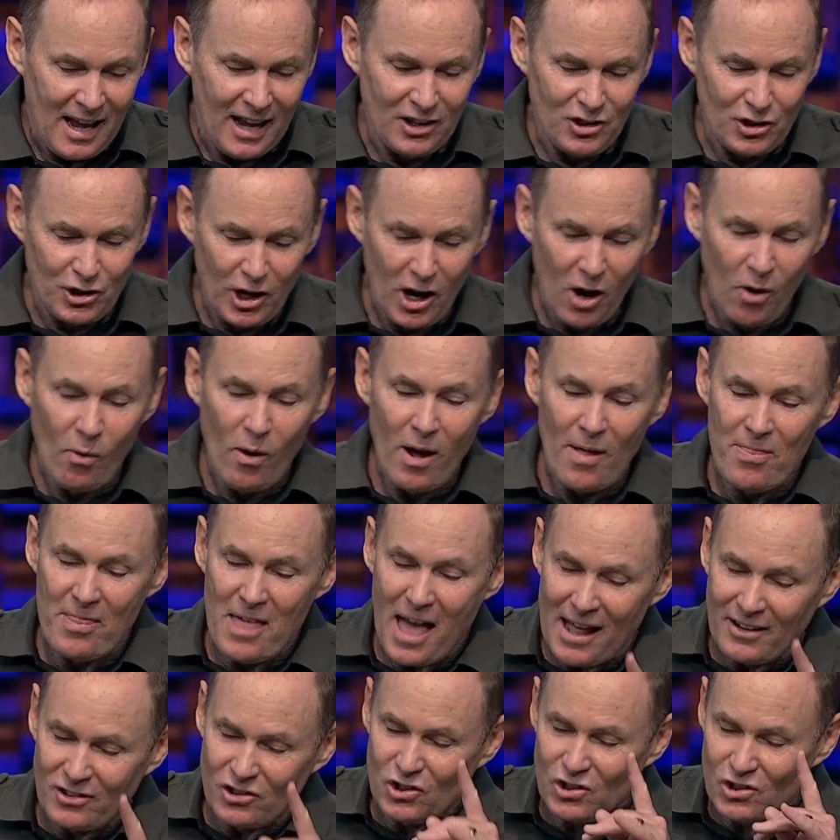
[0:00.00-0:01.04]
And you know what?
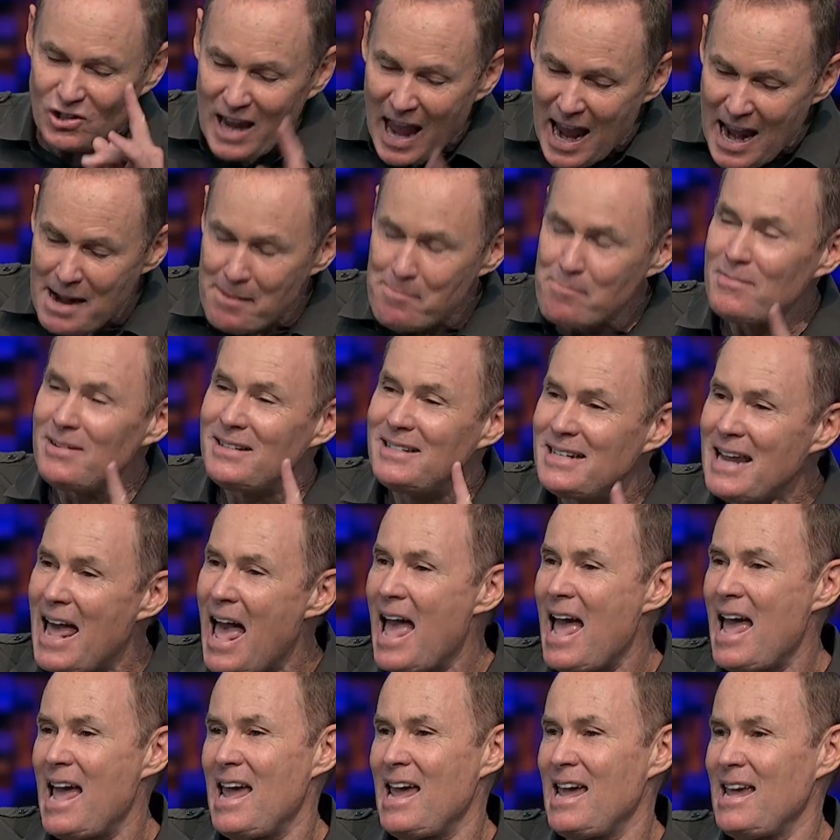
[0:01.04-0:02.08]
That same
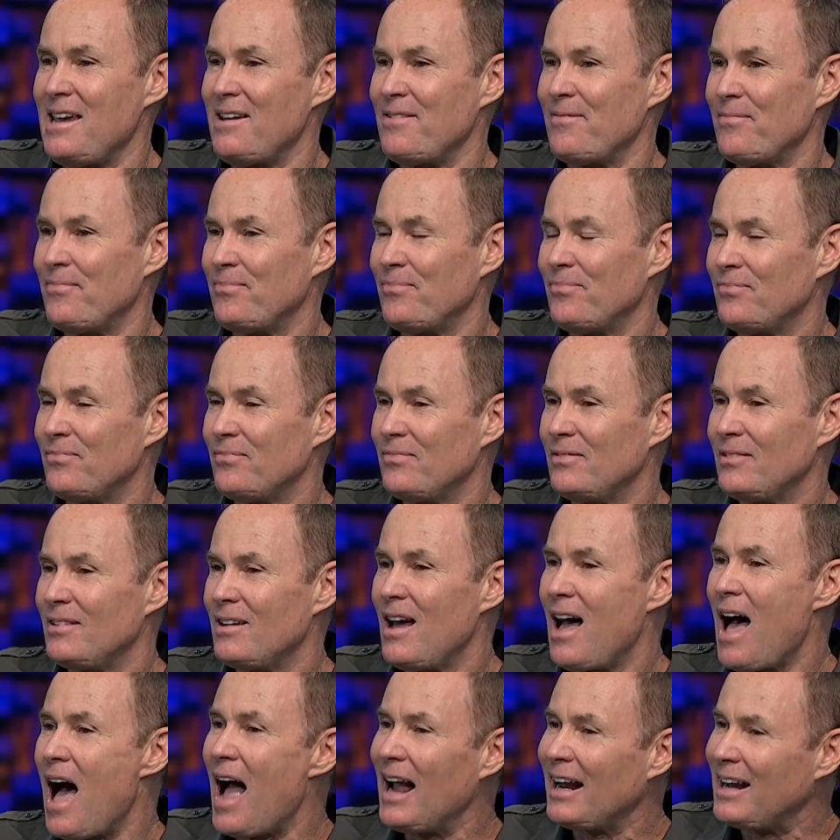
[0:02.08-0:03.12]
day,
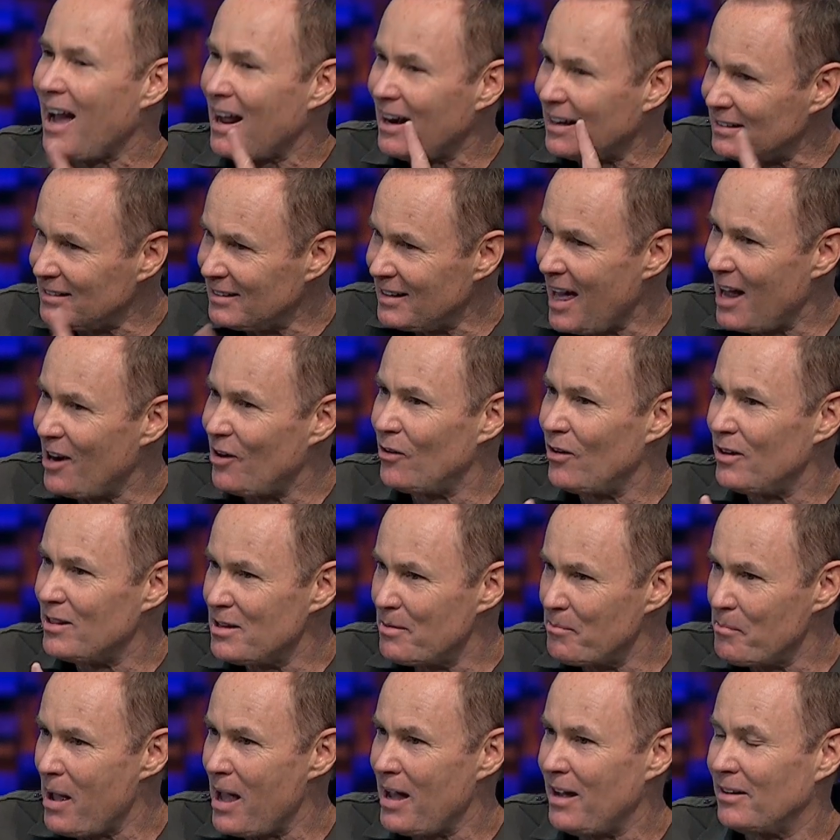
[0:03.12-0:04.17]
I got a letter in
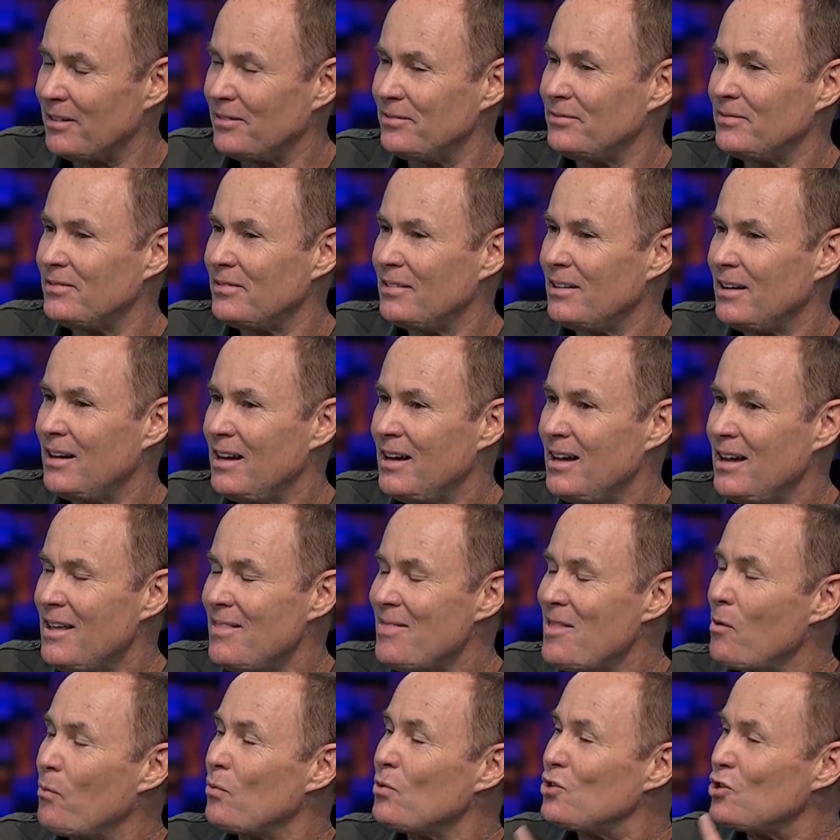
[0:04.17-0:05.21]
the mail.
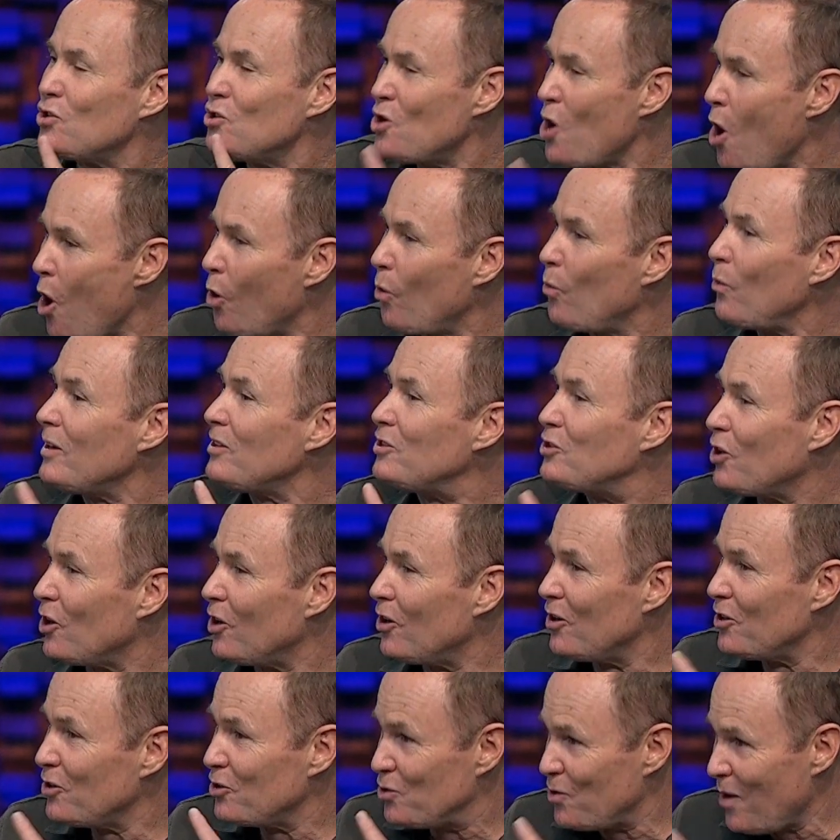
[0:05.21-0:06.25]
There was no
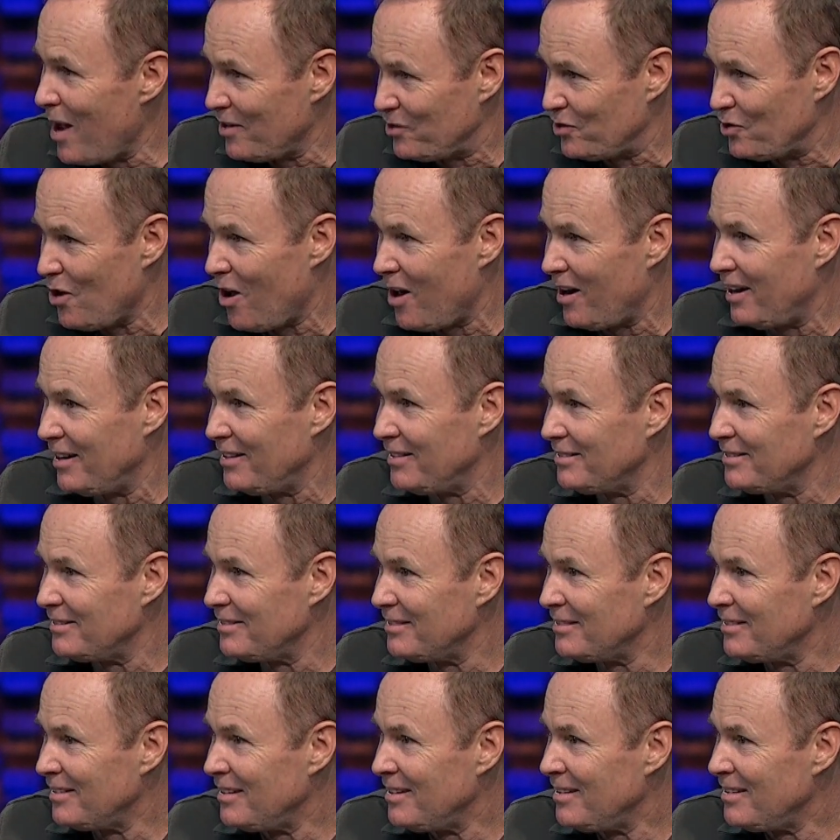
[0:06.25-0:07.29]
return address on it,
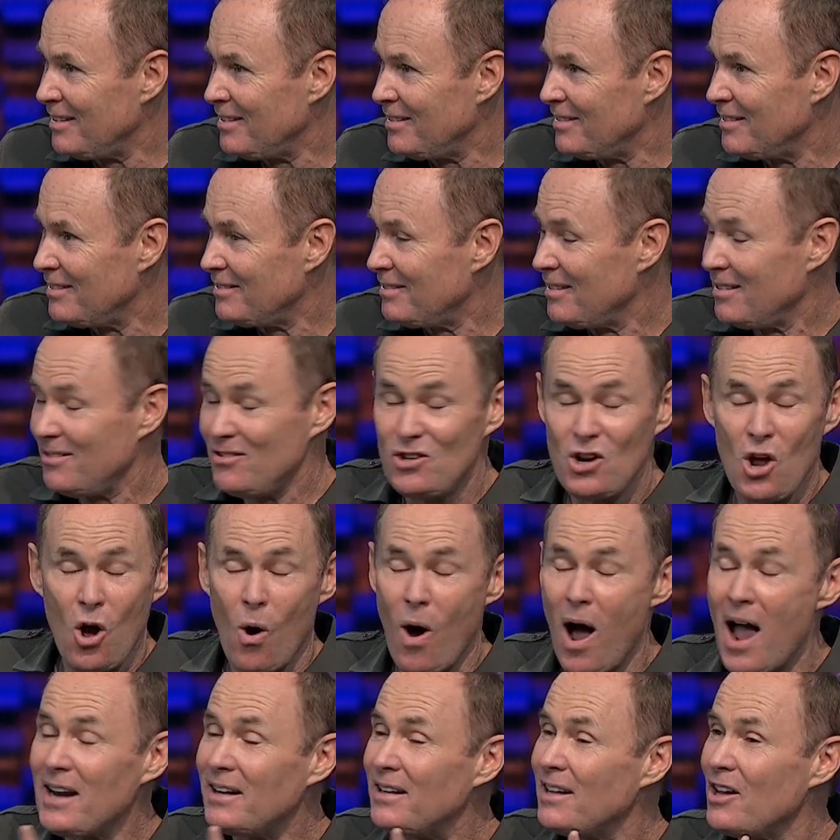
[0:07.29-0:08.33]

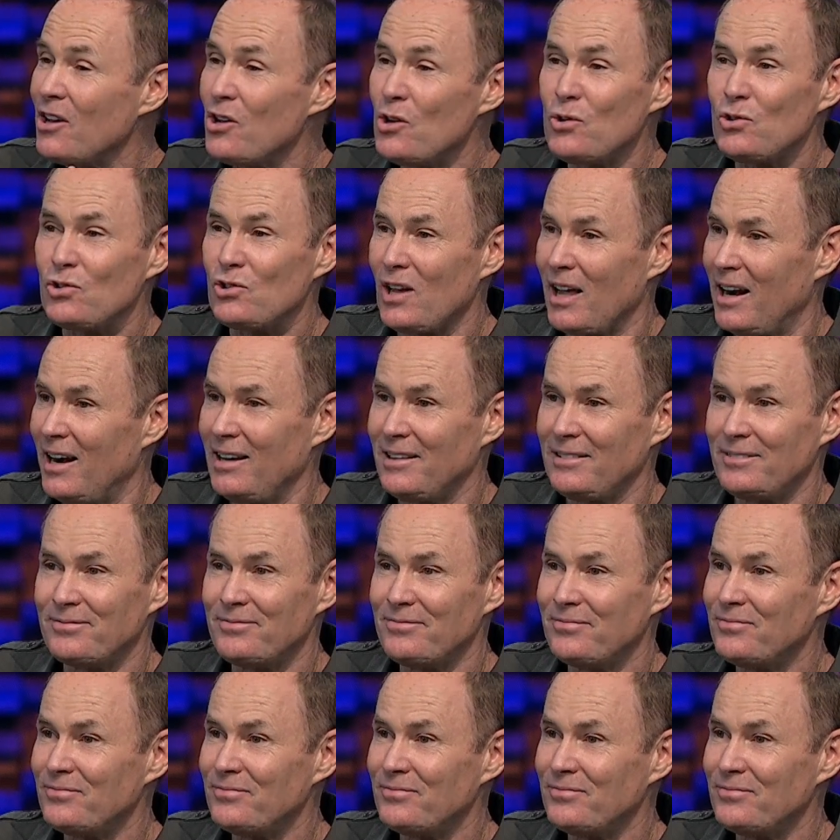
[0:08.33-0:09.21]
no idea who sent it.